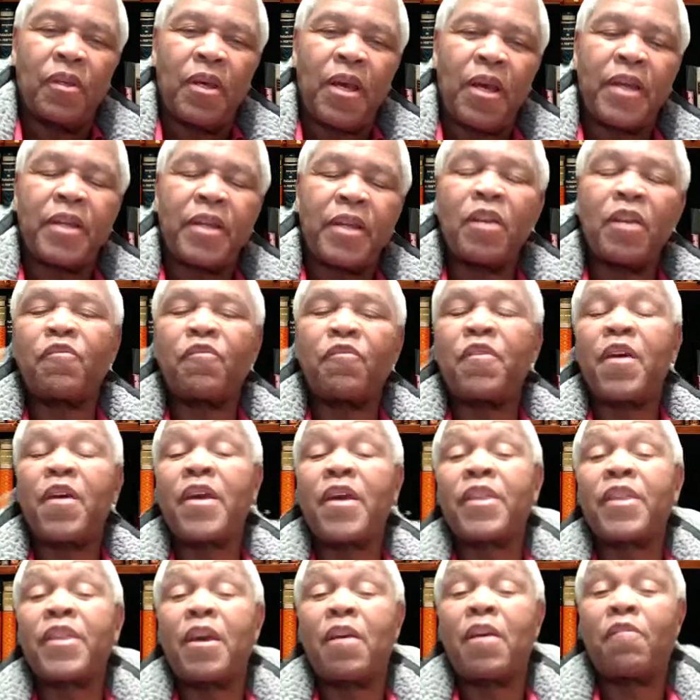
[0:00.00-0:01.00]
and in
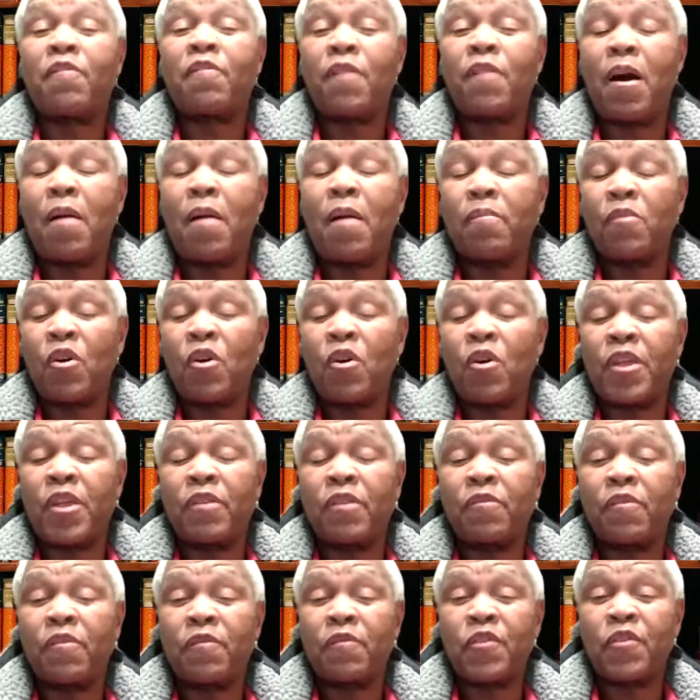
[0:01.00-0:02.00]
fact, there are far more than
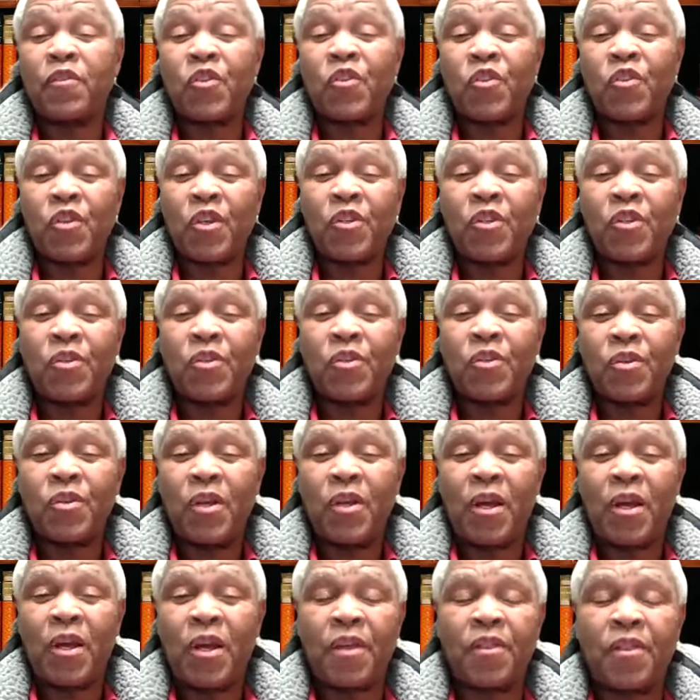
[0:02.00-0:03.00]
56
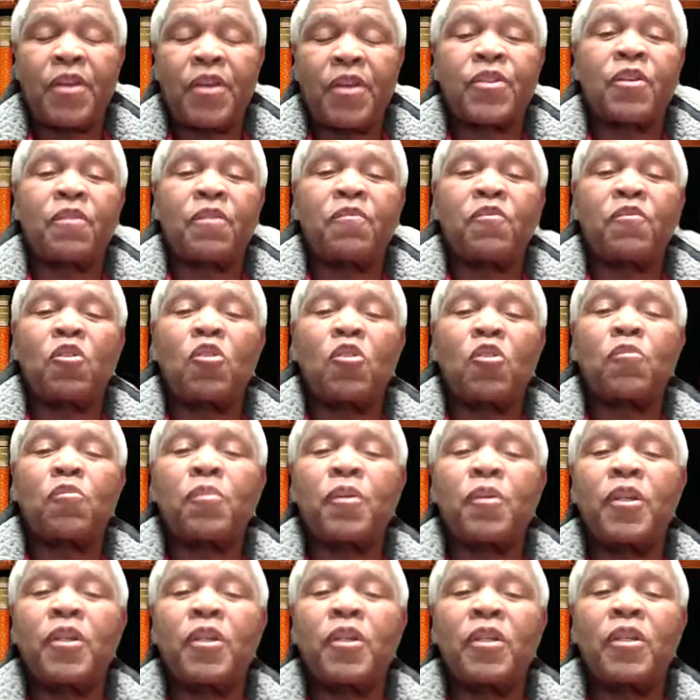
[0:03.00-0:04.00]
others have not
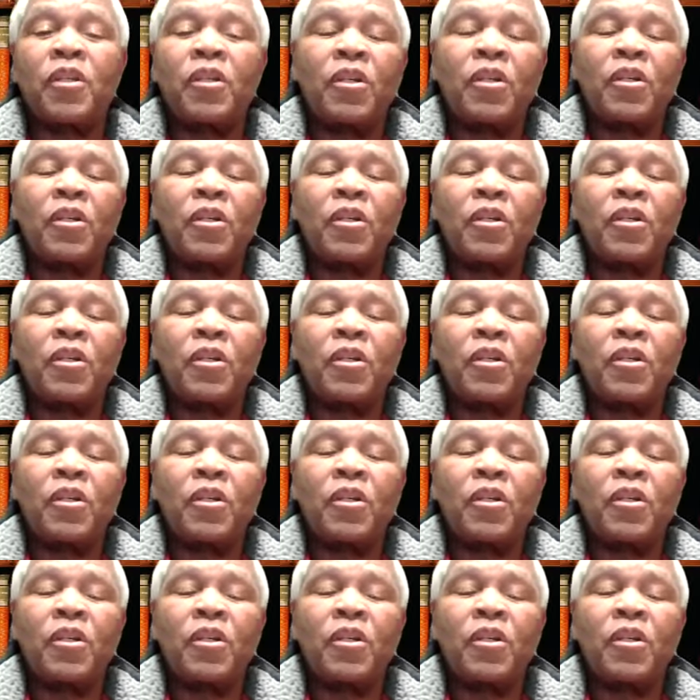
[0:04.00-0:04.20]
been